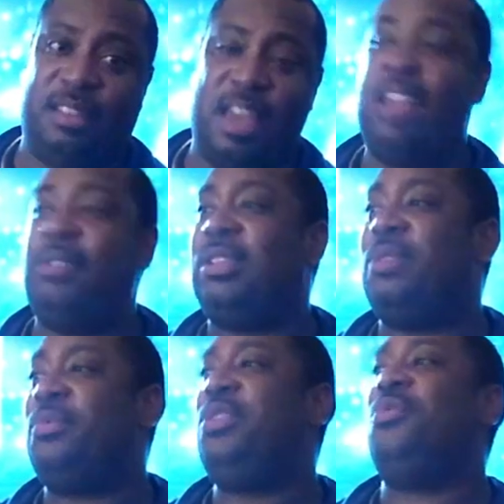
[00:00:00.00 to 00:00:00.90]
Games
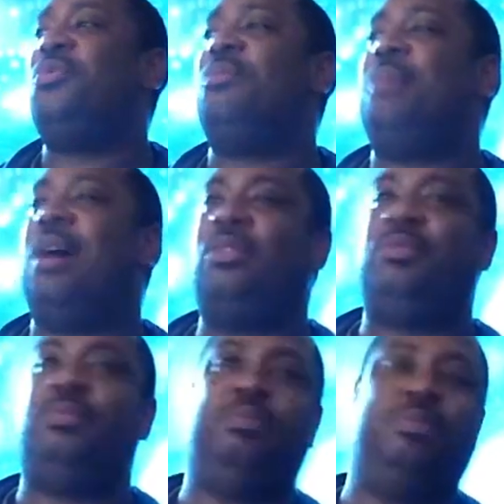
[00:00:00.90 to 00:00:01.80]
that we knew about
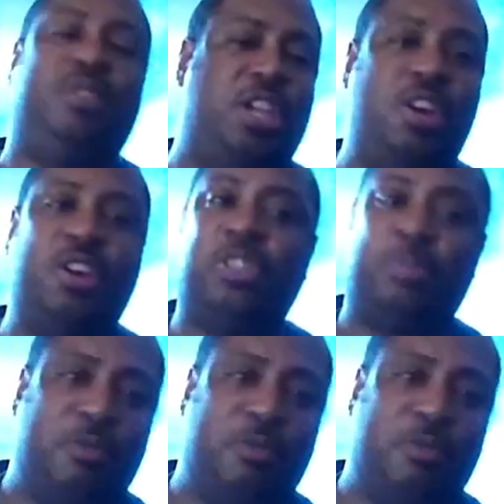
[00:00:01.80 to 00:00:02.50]
years